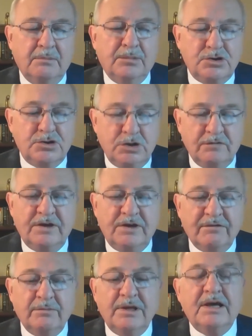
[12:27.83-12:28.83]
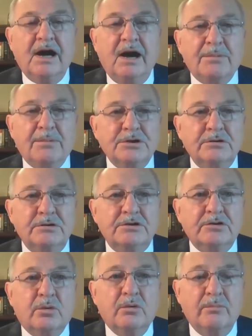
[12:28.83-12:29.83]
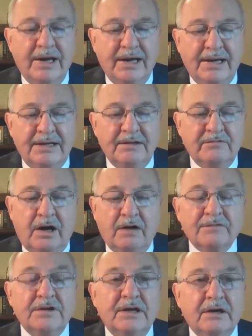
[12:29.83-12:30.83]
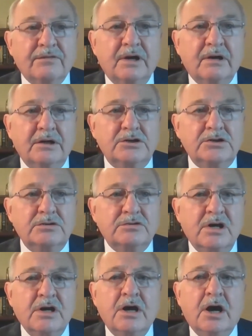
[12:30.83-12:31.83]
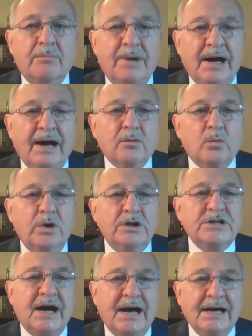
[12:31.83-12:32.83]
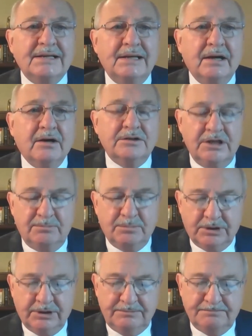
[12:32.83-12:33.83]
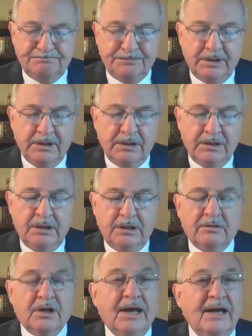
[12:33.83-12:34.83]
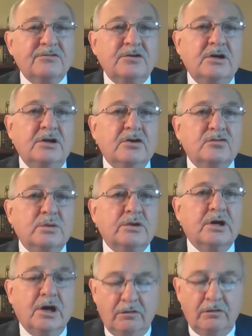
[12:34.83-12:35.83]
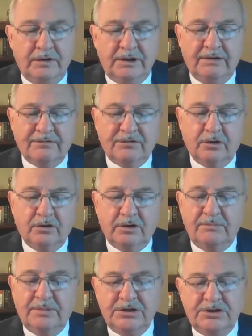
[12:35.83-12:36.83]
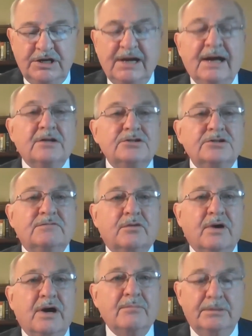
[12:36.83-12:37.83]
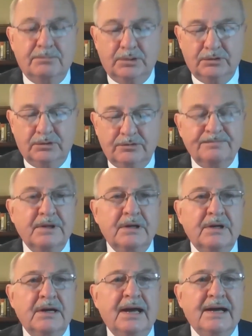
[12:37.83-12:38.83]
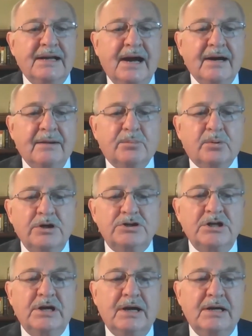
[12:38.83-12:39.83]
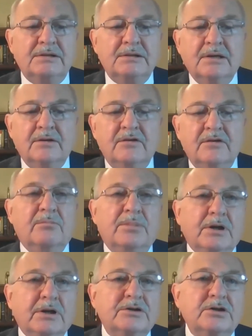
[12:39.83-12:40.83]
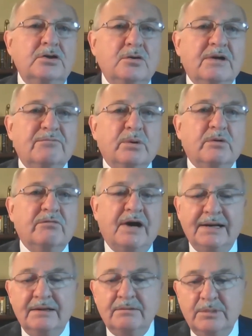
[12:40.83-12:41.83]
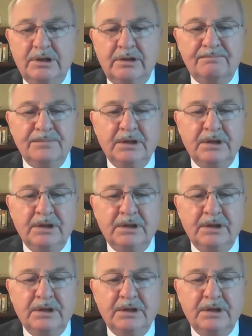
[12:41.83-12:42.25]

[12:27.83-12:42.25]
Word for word: But you've given me the opportunity to remain involved in healthcare issues about which I care deeply. The last two years with COVID have certainly been challenging for our members, and I appreciate the ability you have provided me